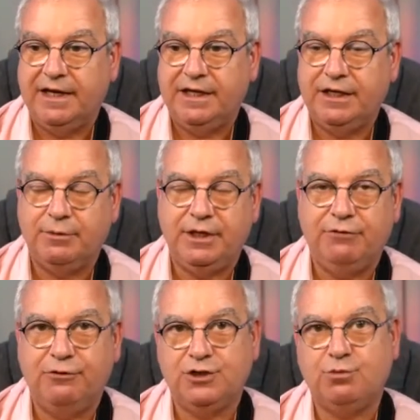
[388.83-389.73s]
you know, when you
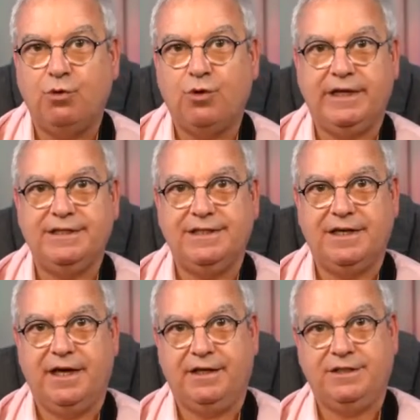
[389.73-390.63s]
first walk in
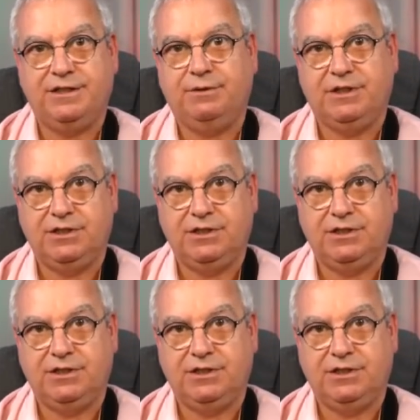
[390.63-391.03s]
uh, to, a,